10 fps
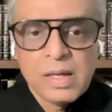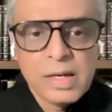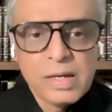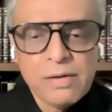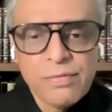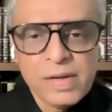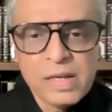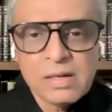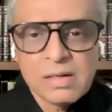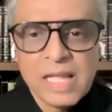India
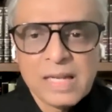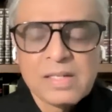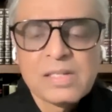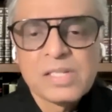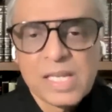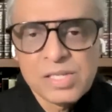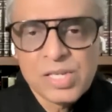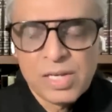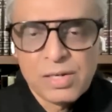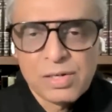felt that it's
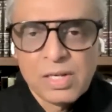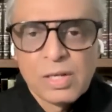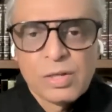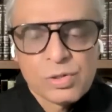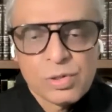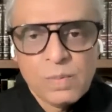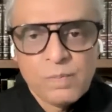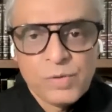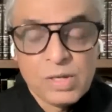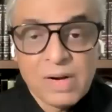destined. So
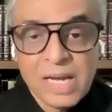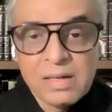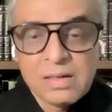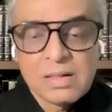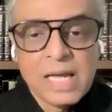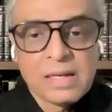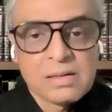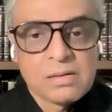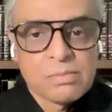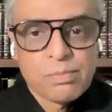you're right that
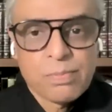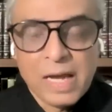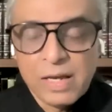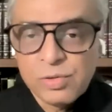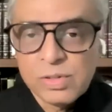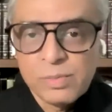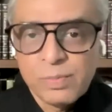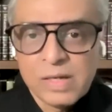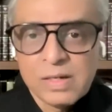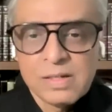prior to
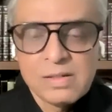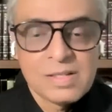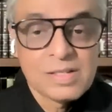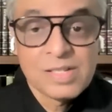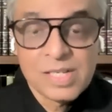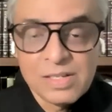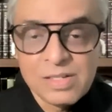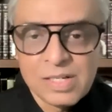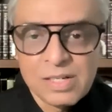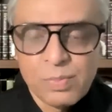independence,
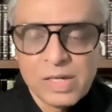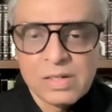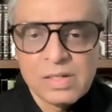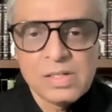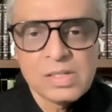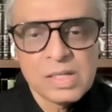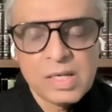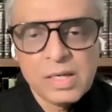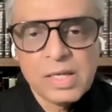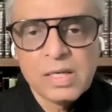since independence,
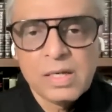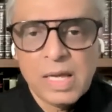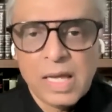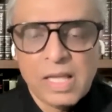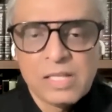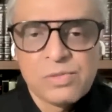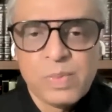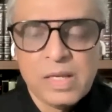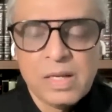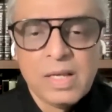India has
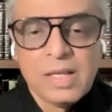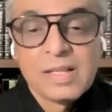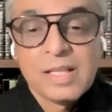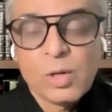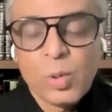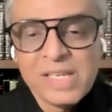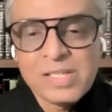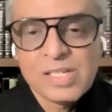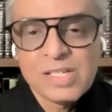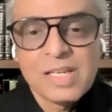been, the
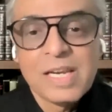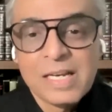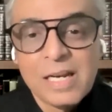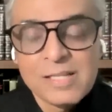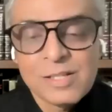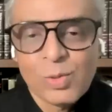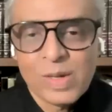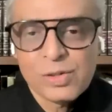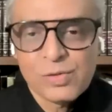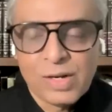quest is an endless
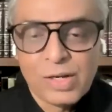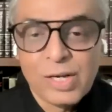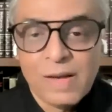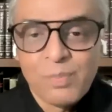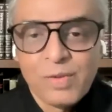quest for India.